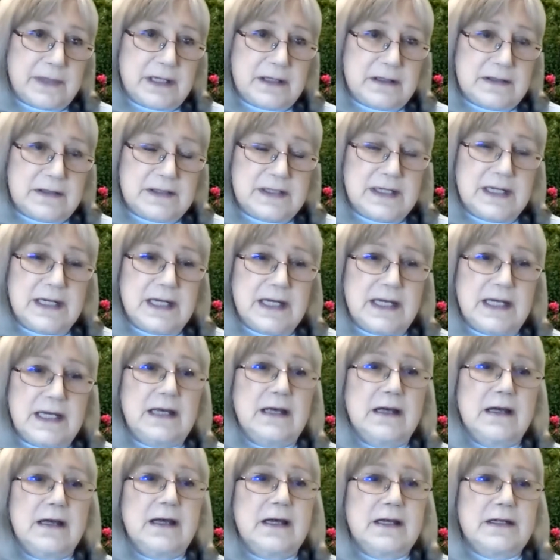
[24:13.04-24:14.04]
see
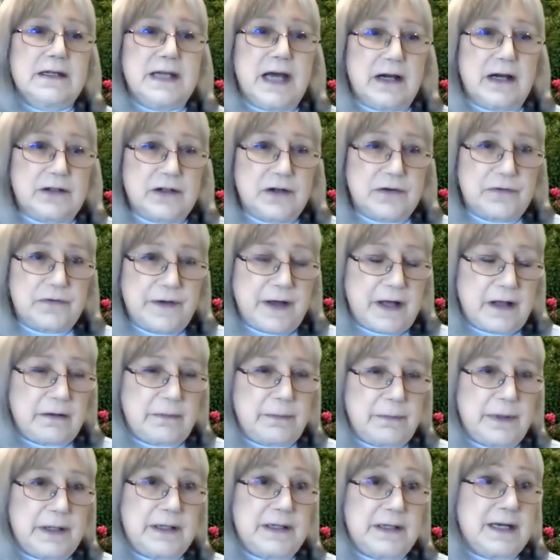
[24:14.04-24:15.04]
Dr.
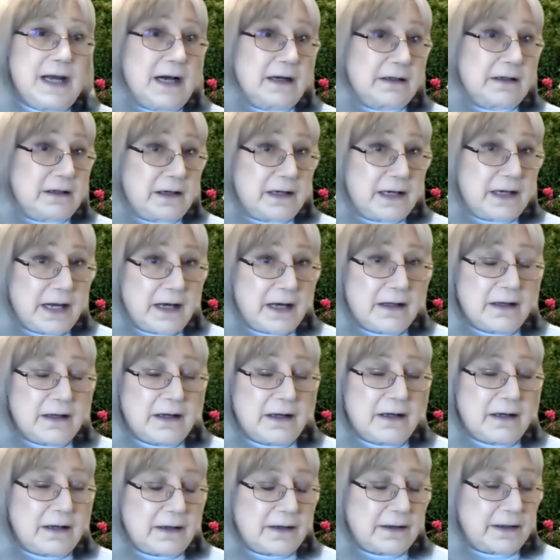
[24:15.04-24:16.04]
Feldman, Dr.
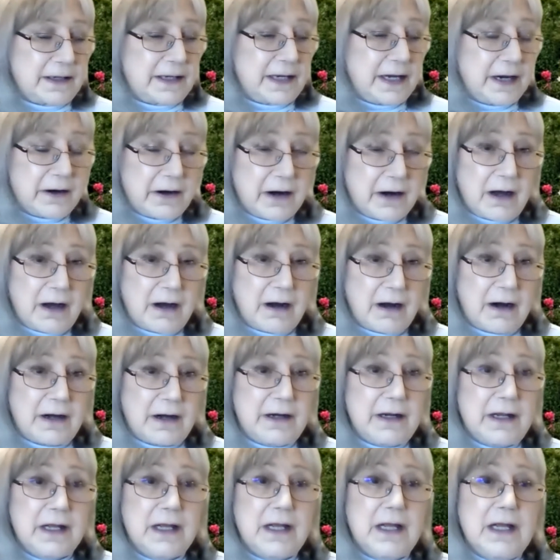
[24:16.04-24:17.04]

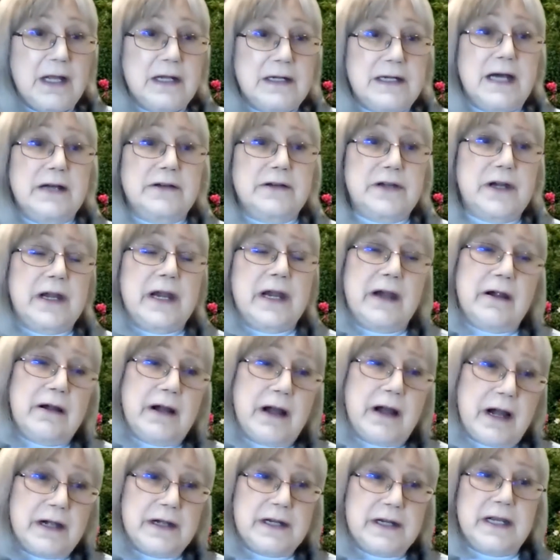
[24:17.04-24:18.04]
Kerryhart. Dr.
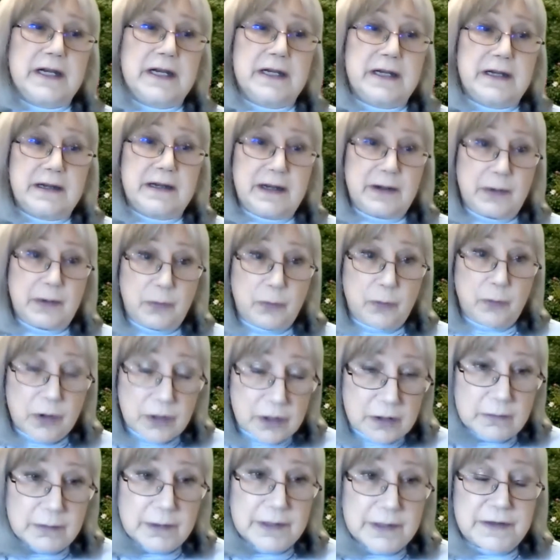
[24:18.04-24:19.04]
Kerryhart can
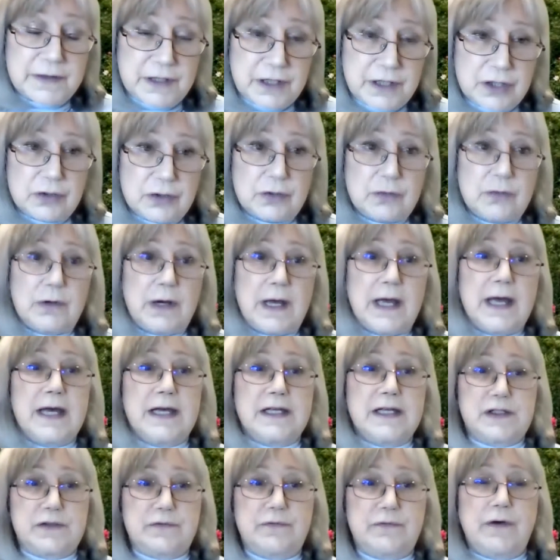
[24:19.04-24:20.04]
work with you
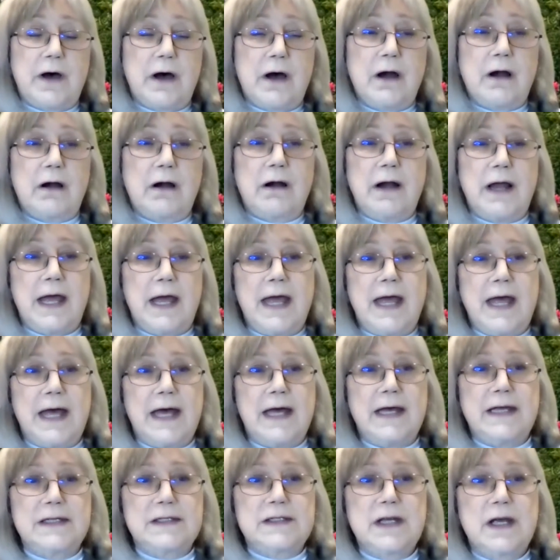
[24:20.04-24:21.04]
as far
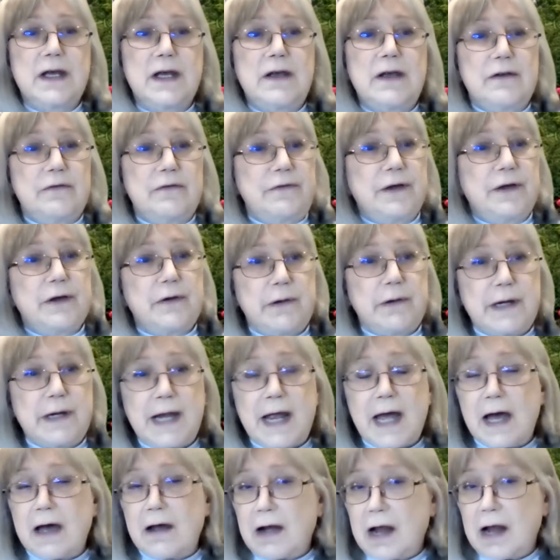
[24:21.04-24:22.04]
as figuring
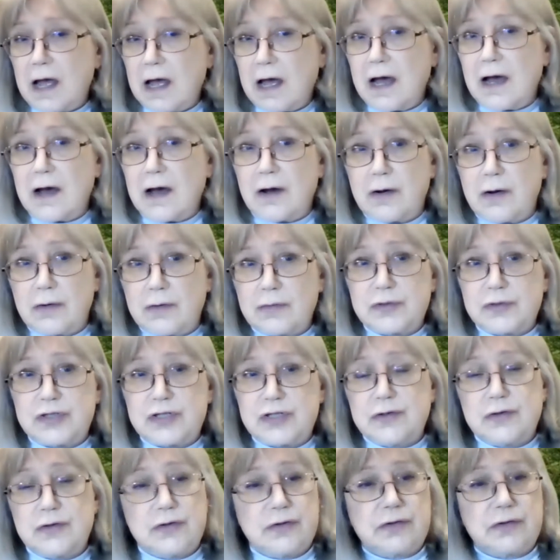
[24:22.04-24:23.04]
out how
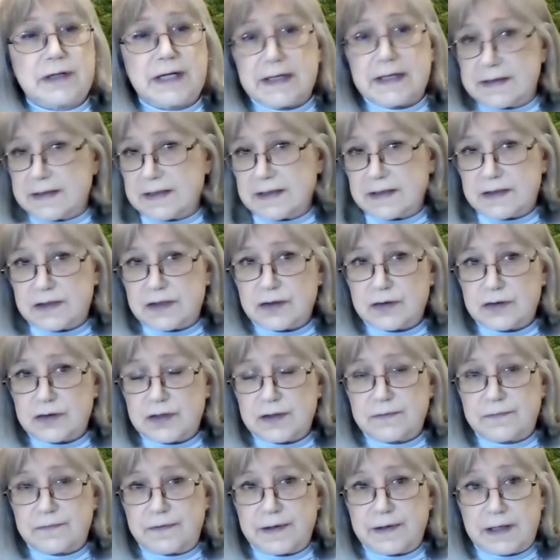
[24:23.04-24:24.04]
to get this
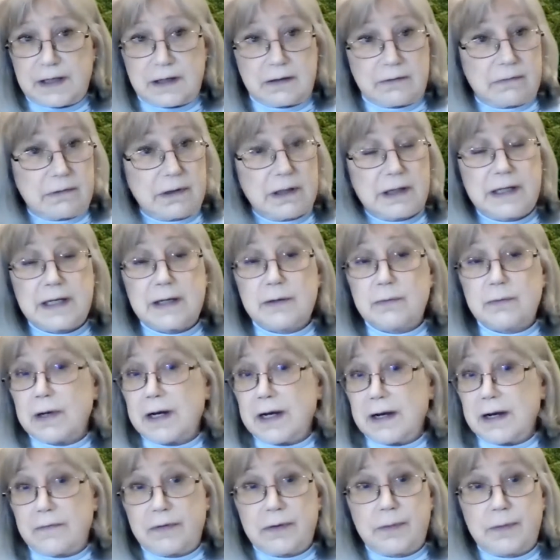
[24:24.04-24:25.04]
certificate really in
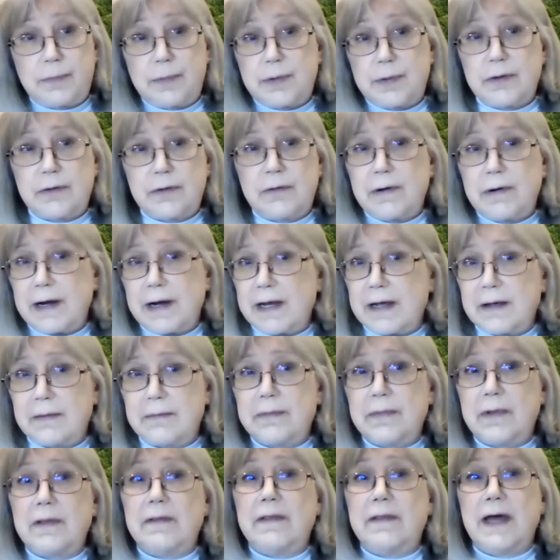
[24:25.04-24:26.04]
whatever
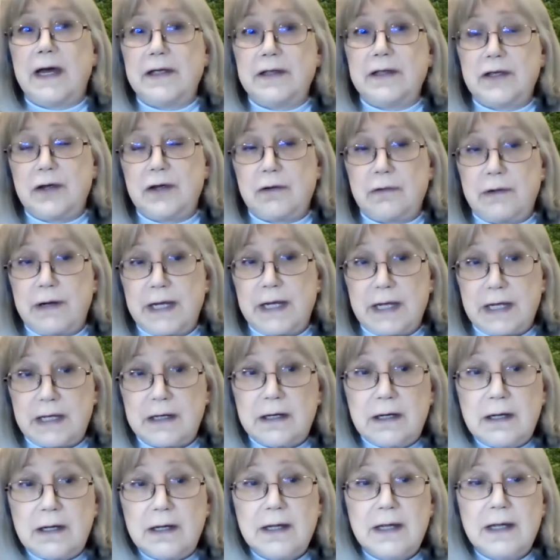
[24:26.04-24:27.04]
program that you're
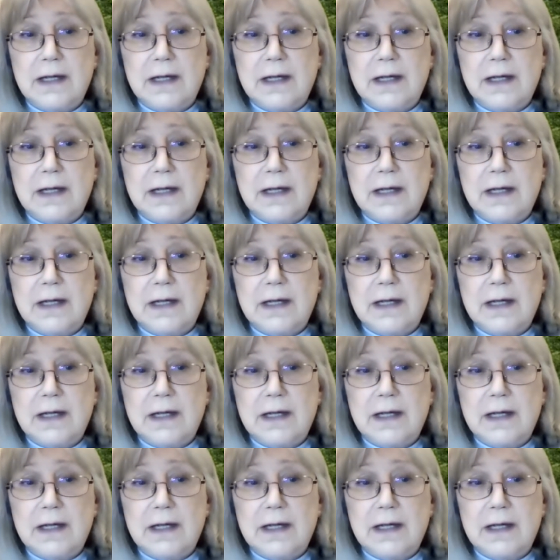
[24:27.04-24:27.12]
in,